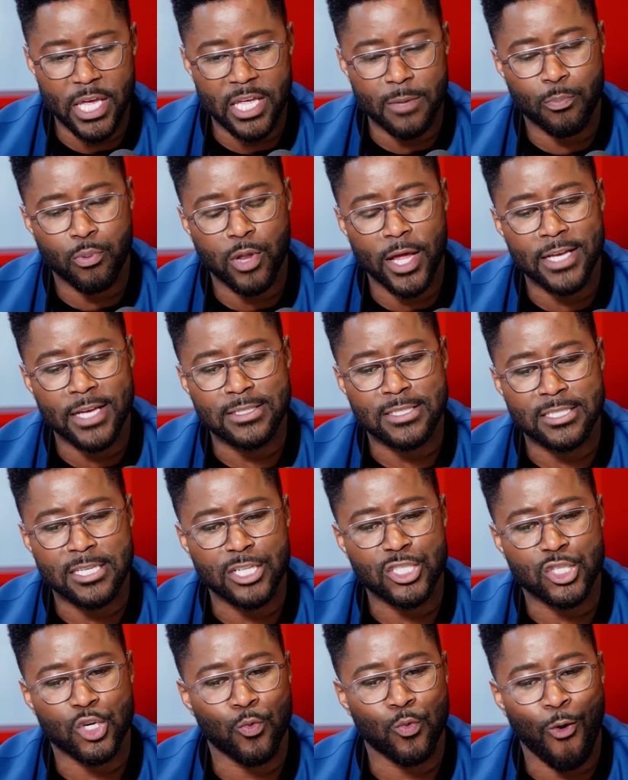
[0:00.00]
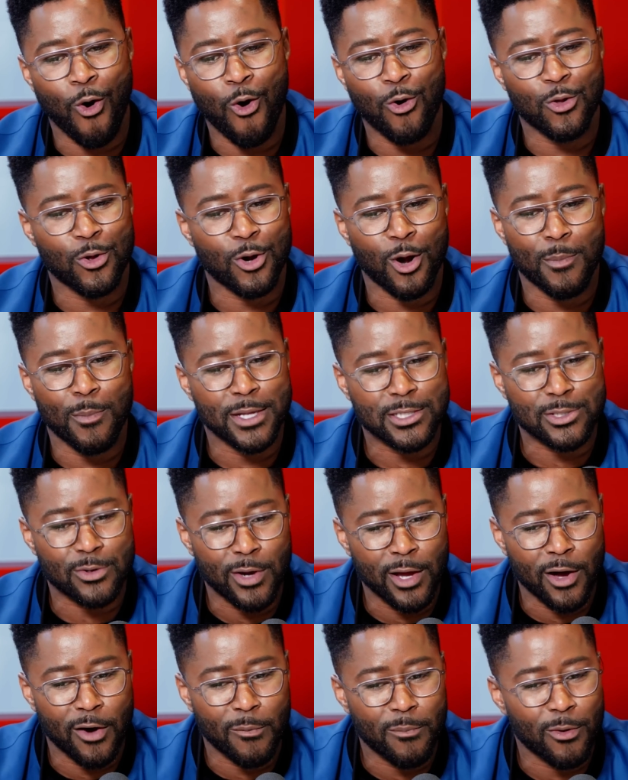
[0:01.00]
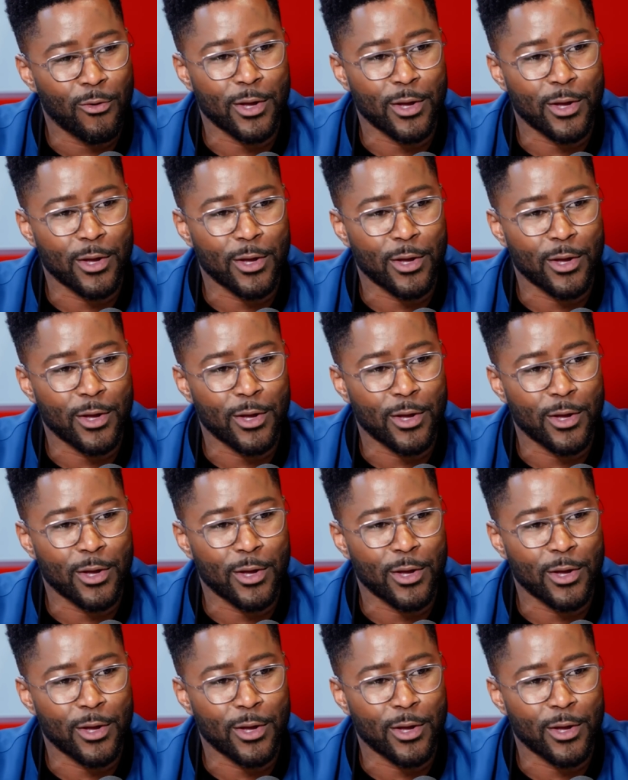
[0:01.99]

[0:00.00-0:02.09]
it plays such a role on our mental health,